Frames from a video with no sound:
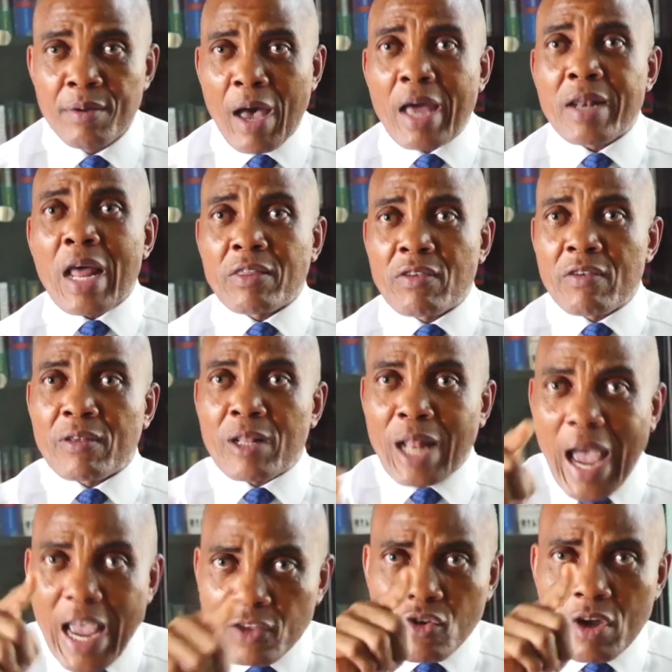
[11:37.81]
and that is
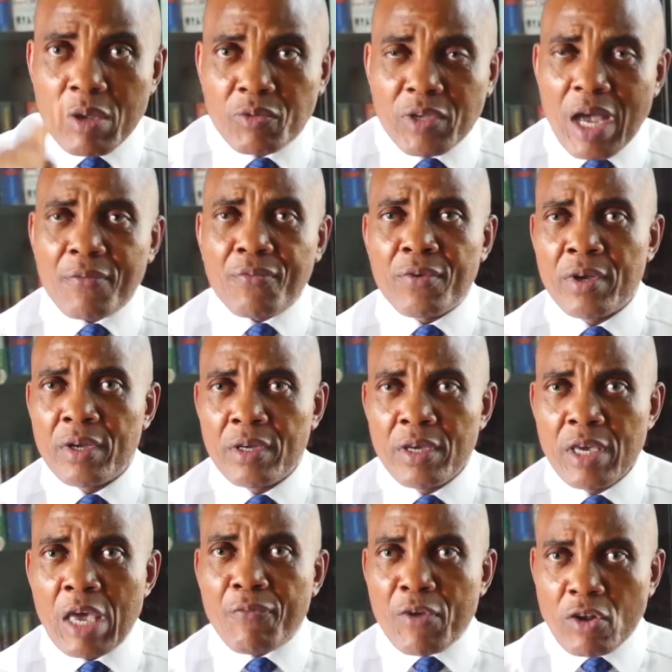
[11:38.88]
lying to himself.
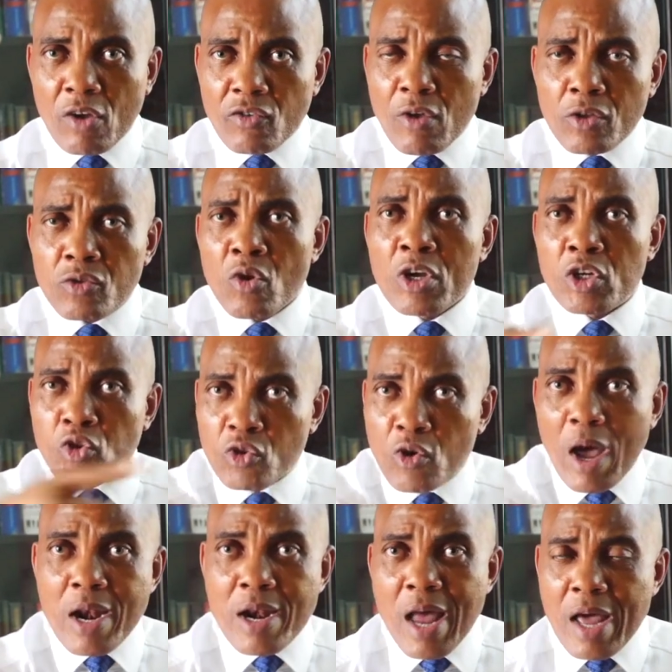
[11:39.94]
If he does not know, he should
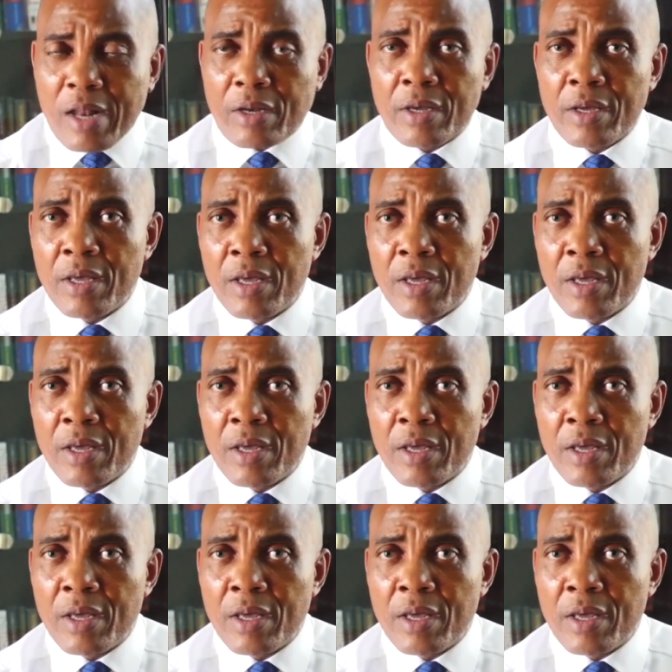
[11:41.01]
go and learn.